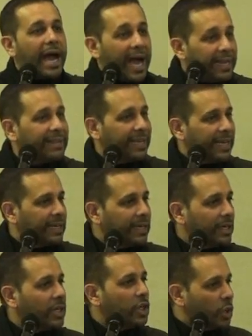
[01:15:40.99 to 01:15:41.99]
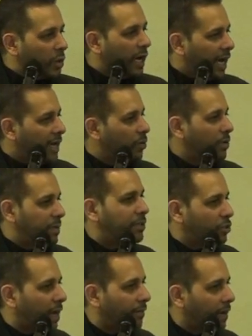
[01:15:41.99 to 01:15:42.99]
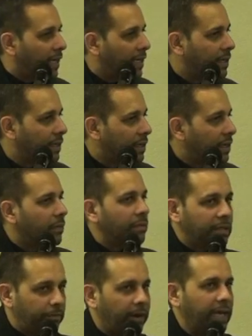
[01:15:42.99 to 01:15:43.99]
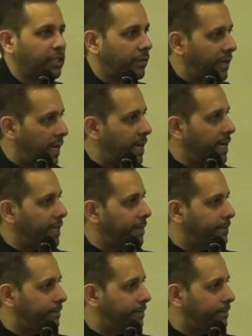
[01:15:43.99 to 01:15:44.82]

I think you and I would be traveling with the flash of an eye.